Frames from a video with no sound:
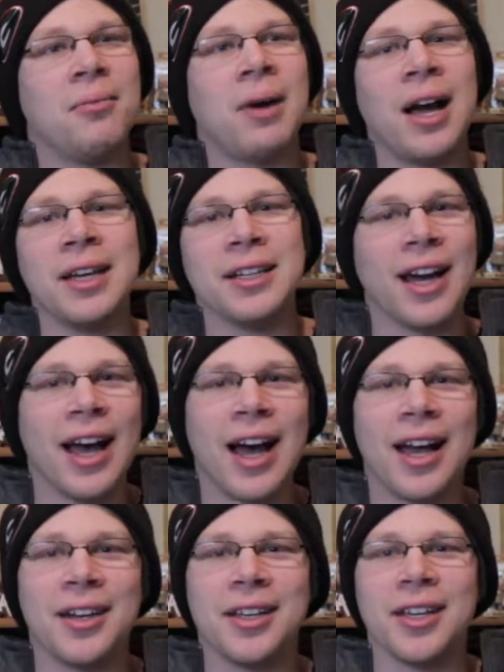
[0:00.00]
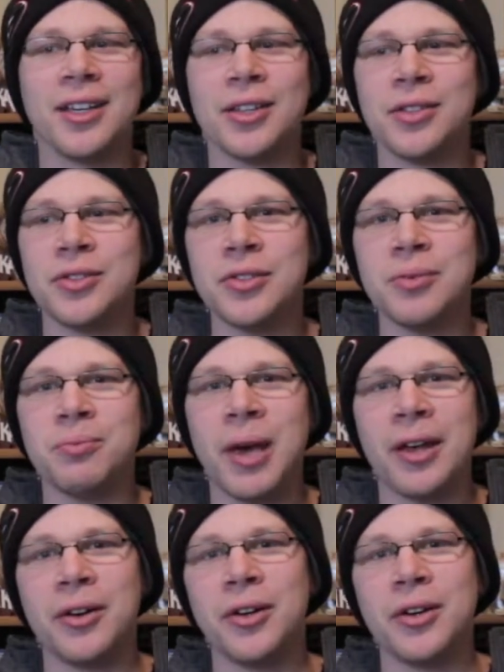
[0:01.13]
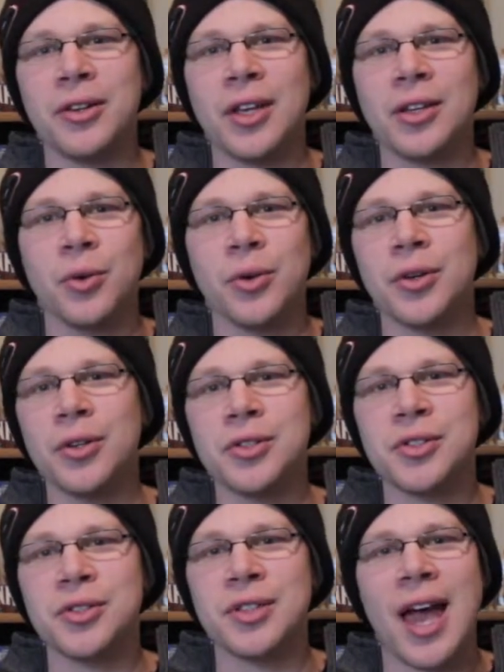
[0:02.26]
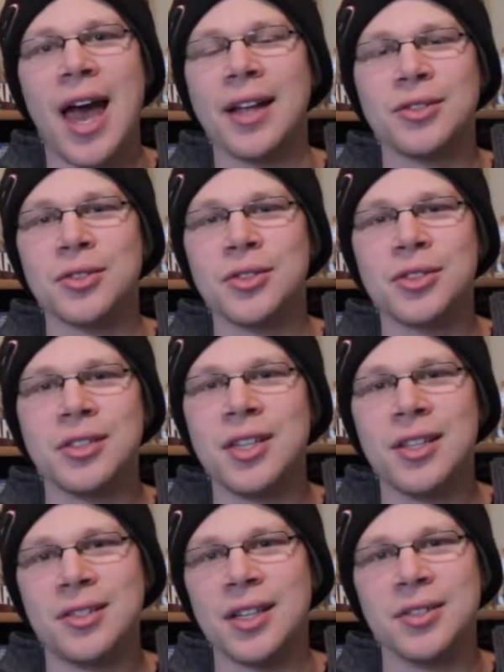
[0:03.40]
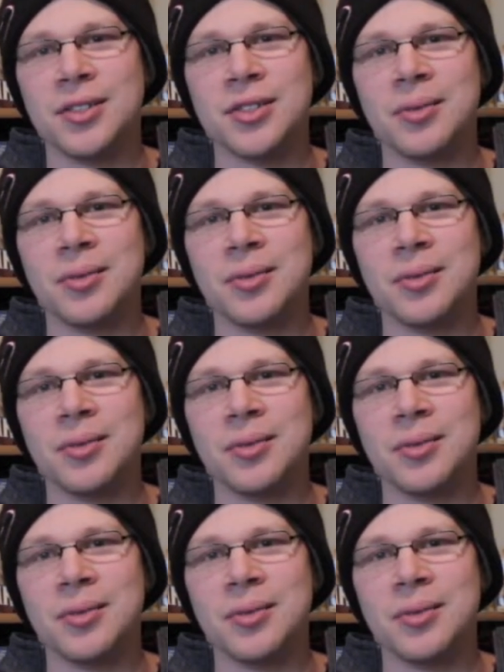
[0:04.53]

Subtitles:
my God is better than your stats or statistics or